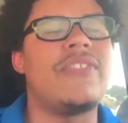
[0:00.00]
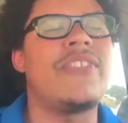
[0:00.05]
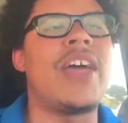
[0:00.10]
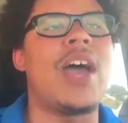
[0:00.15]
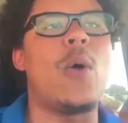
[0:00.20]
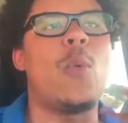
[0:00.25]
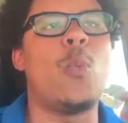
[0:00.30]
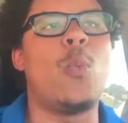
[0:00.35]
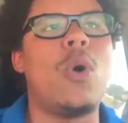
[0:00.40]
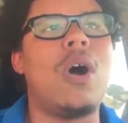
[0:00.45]

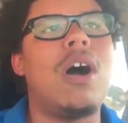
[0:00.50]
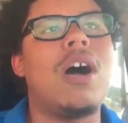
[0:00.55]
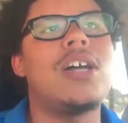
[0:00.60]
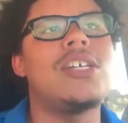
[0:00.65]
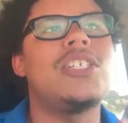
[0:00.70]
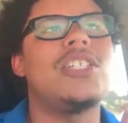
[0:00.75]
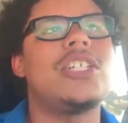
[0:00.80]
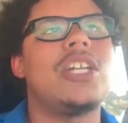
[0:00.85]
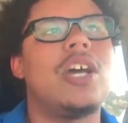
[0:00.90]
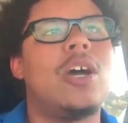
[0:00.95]
that
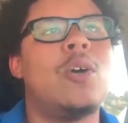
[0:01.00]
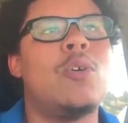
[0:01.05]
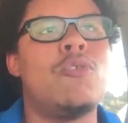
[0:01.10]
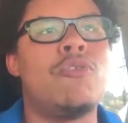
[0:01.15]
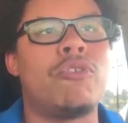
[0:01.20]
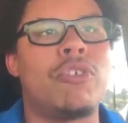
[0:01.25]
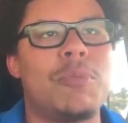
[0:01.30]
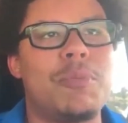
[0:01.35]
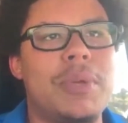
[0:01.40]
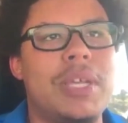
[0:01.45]
washed
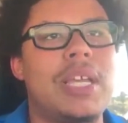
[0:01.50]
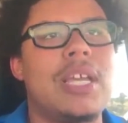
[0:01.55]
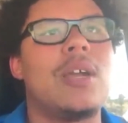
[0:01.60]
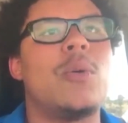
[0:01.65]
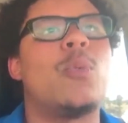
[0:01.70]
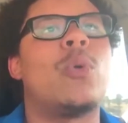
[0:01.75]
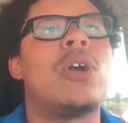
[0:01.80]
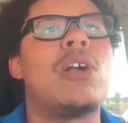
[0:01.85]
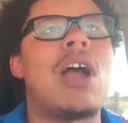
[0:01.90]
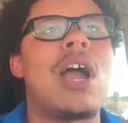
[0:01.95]
over me
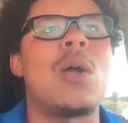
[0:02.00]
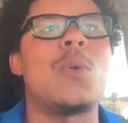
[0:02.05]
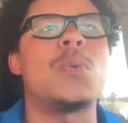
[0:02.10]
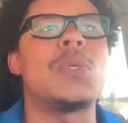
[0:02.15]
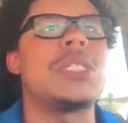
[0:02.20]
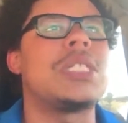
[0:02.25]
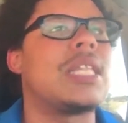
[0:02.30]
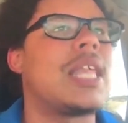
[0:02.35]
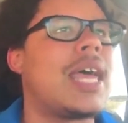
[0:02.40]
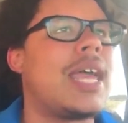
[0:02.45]
where I
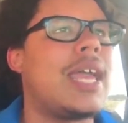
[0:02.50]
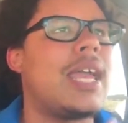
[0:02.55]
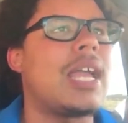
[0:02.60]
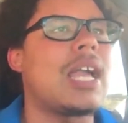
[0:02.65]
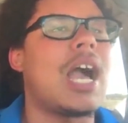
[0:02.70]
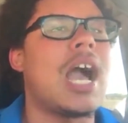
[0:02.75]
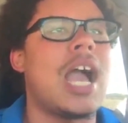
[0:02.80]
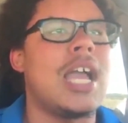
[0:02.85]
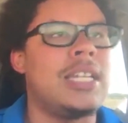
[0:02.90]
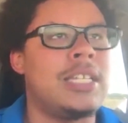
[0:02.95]
was like,
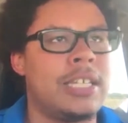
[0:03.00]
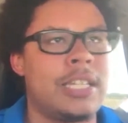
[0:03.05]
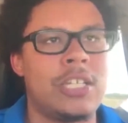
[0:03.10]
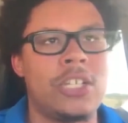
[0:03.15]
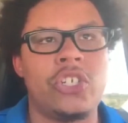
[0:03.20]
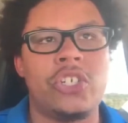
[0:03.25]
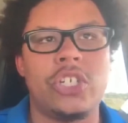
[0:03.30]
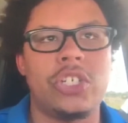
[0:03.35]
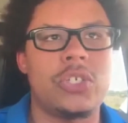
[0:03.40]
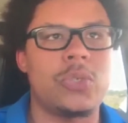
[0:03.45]
I
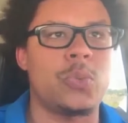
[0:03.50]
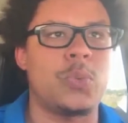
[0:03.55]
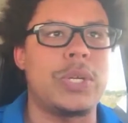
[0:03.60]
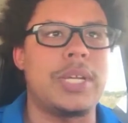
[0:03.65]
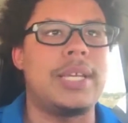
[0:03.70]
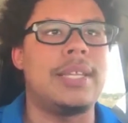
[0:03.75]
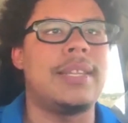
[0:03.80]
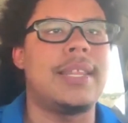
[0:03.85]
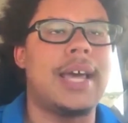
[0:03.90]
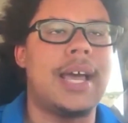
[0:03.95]
didn't just
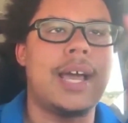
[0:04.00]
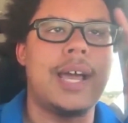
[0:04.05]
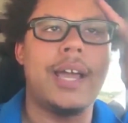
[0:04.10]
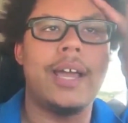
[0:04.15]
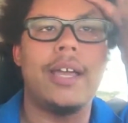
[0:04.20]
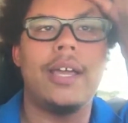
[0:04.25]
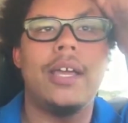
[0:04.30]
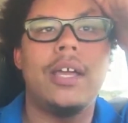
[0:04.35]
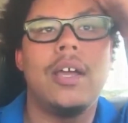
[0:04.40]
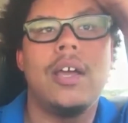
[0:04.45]
read
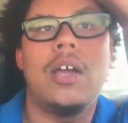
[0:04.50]
that.